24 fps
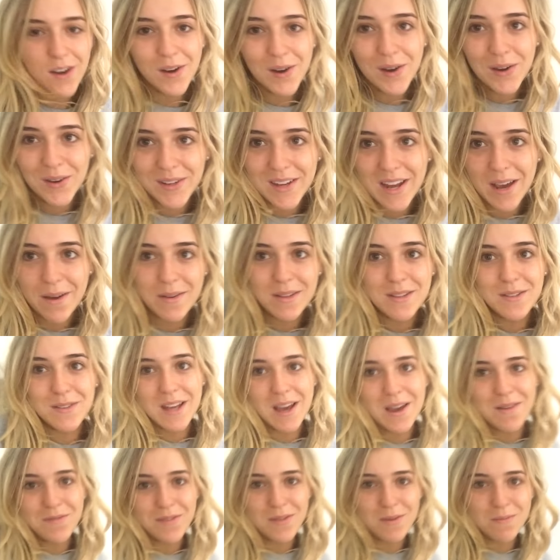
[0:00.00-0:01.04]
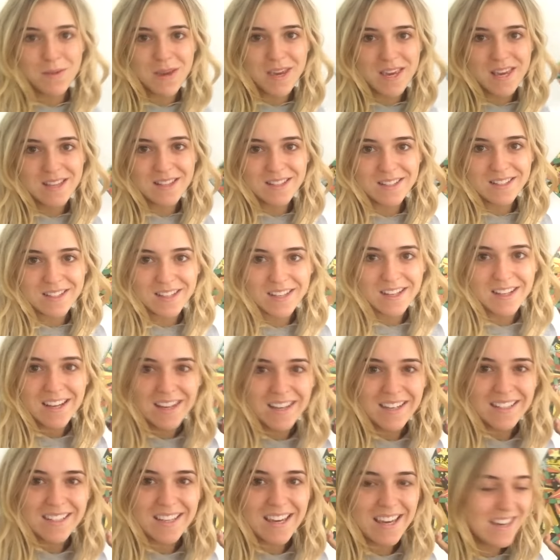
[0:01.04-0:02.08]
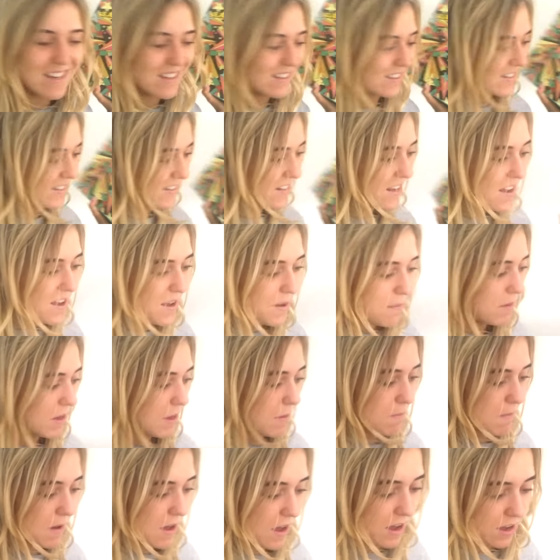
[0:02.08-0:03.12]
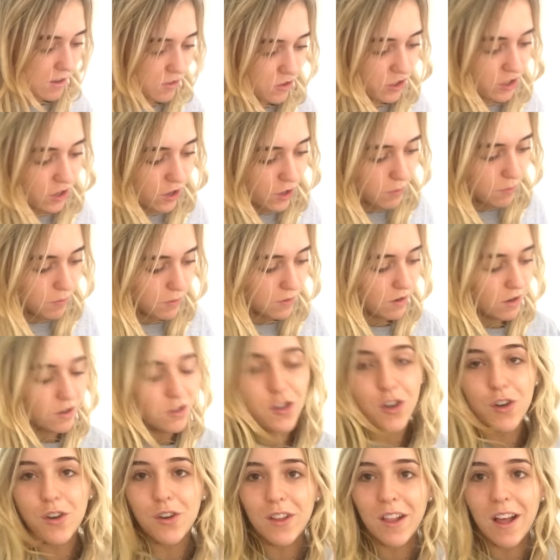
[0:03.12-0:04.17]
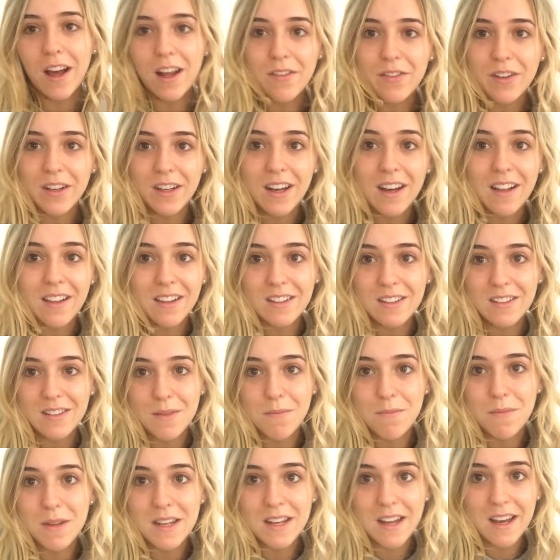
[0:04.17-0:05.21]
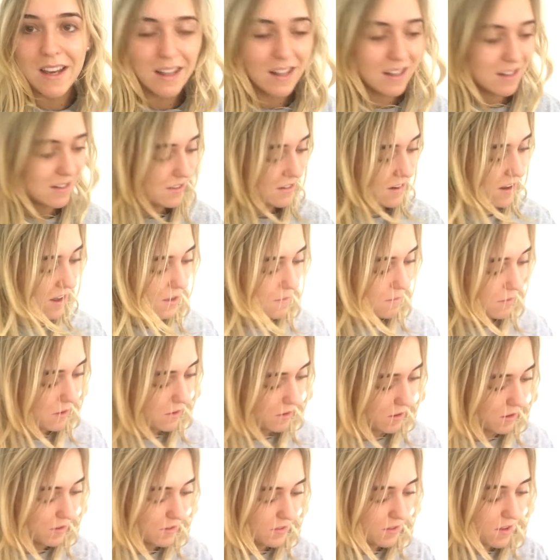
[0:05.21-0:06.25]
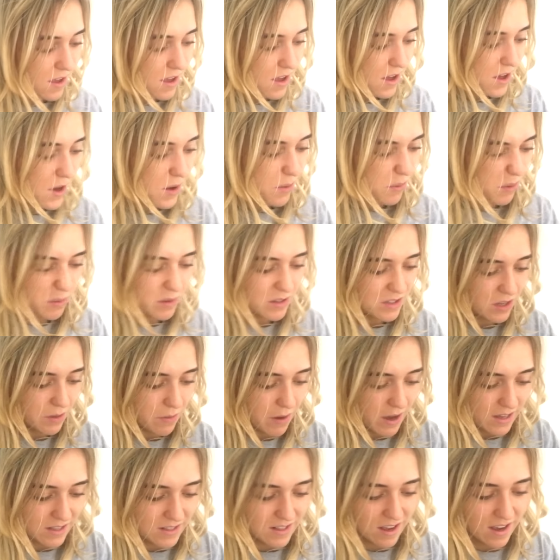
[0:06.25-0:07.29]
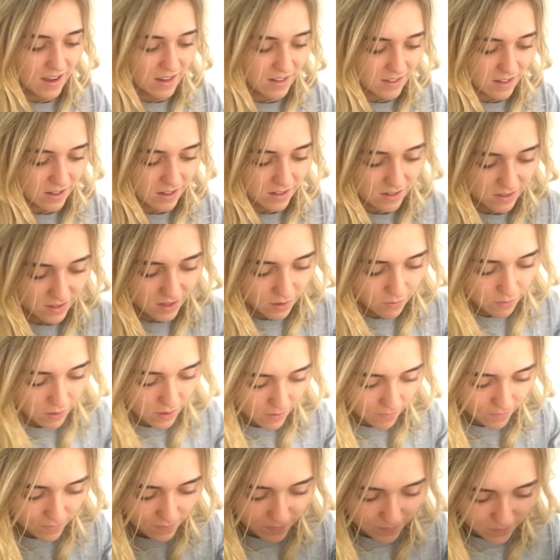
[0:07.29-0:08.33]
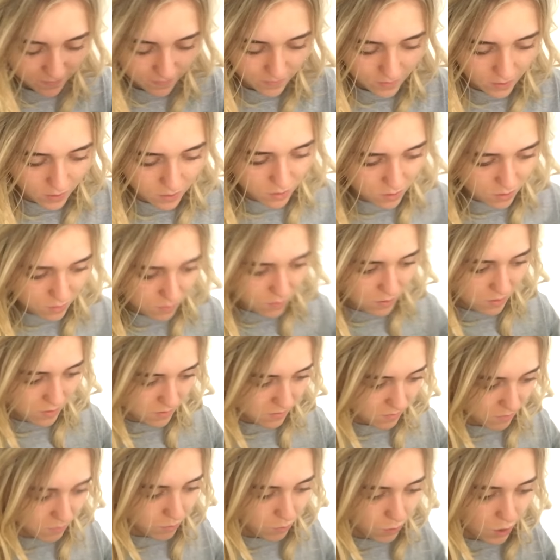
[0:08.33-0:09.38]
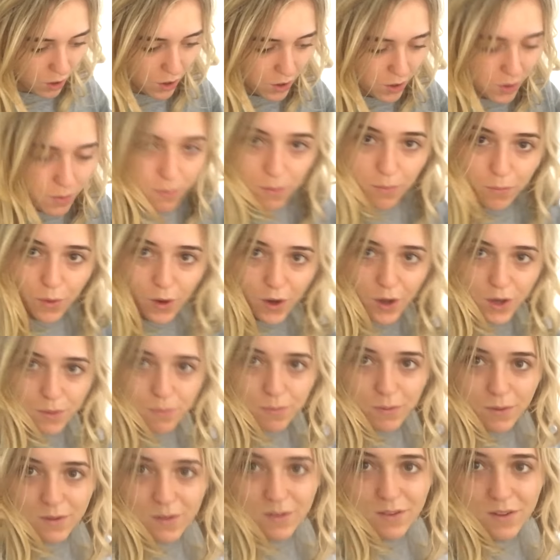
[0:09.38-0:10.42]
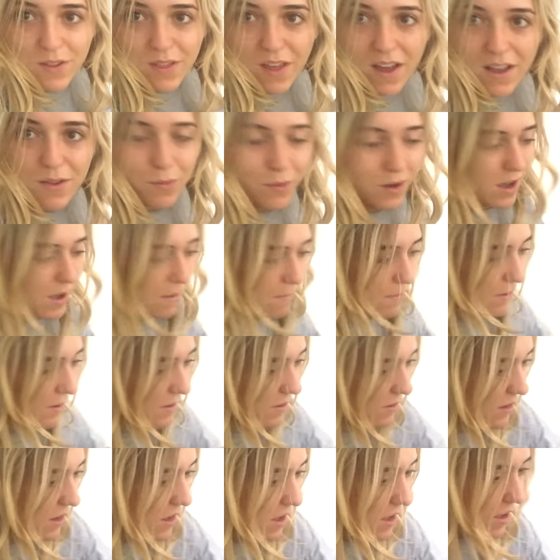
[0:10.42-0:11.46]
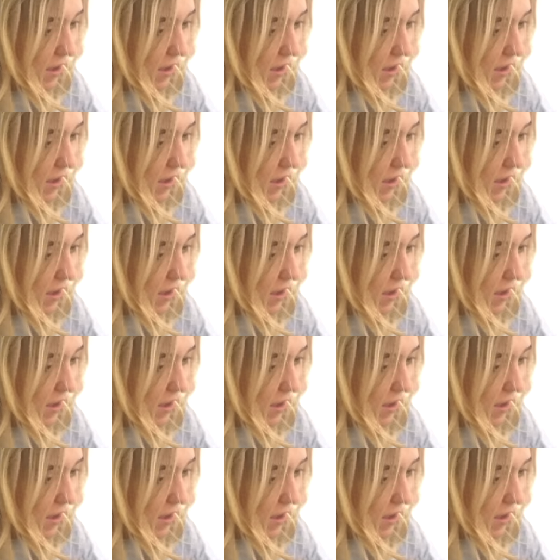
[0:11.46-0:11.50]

Oh, now it's time for the beast. Kiehl's. Me and Matt actually opened our chocolate advent calendars at midnight last night because we were too excited, so oh! We're open, so that's what happened.